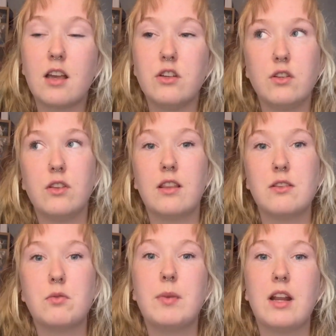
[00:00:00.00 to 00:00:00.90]
I do think this
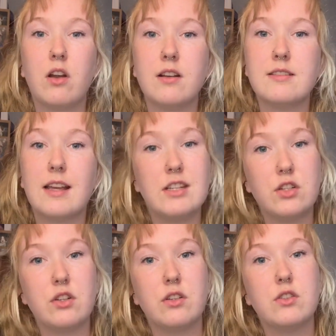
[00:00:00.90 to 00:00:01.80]
would be a nice
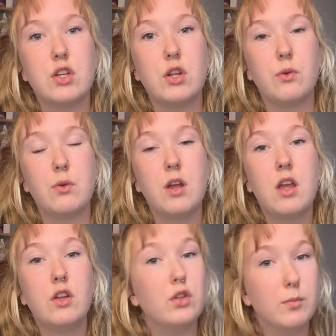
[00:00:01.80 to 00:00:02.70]
addition to
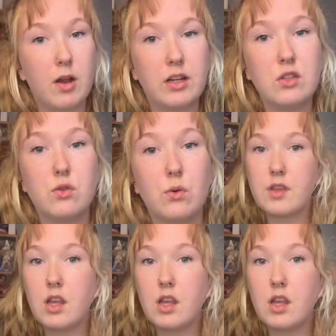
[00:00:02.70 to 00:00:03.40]
your market stall.